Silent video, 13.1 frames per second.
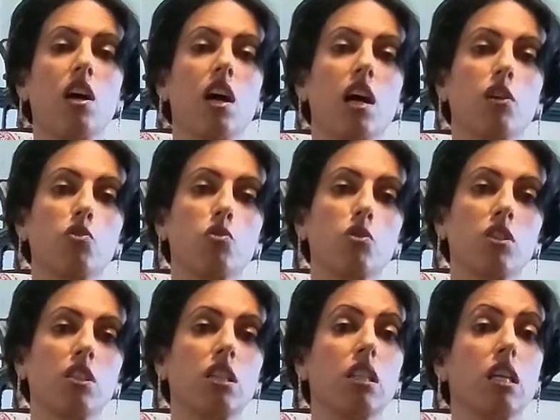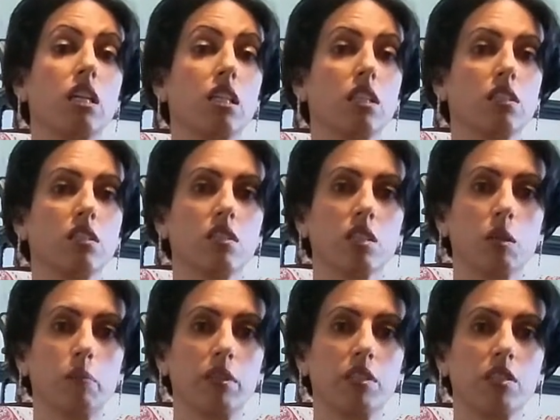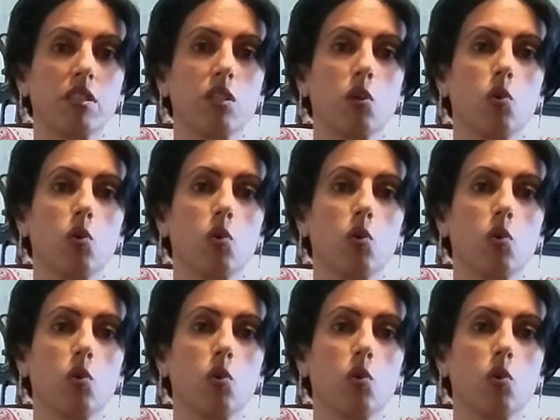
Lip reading: Actually, the leg discrepancy,